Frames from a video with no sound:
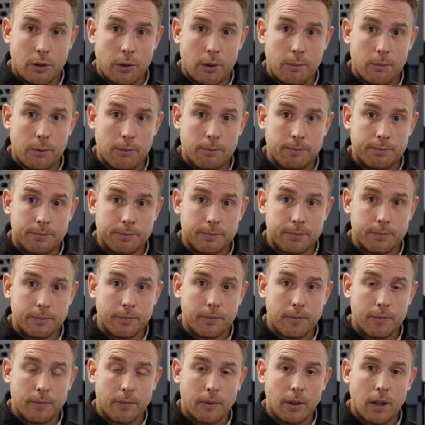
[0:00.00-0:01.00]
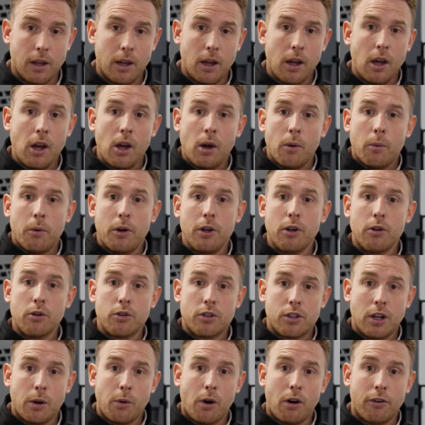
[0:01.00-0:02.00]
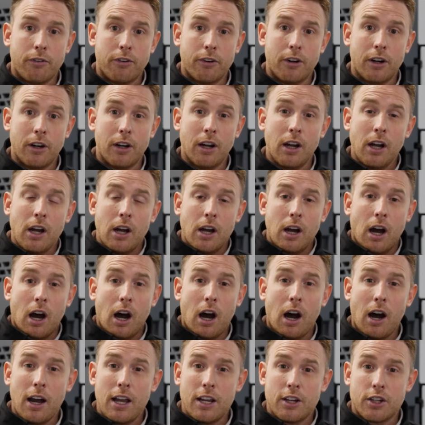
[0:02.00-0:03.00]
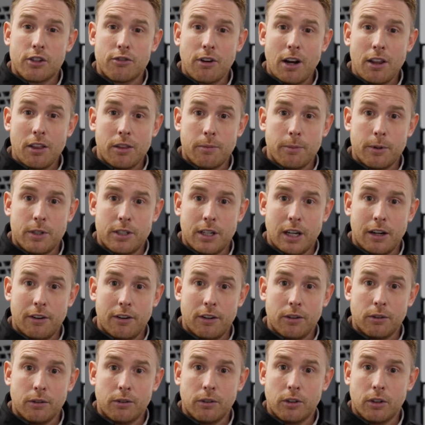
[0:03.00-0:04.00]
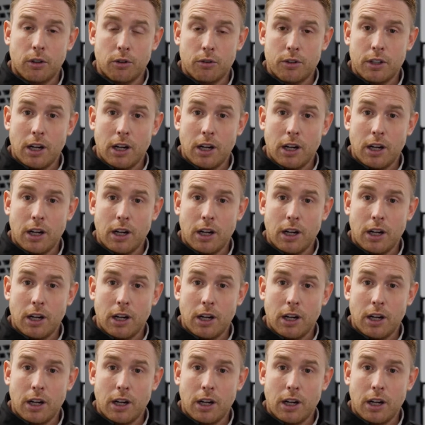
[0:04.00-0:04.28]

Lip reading: equipment. We also offer a higher strength material called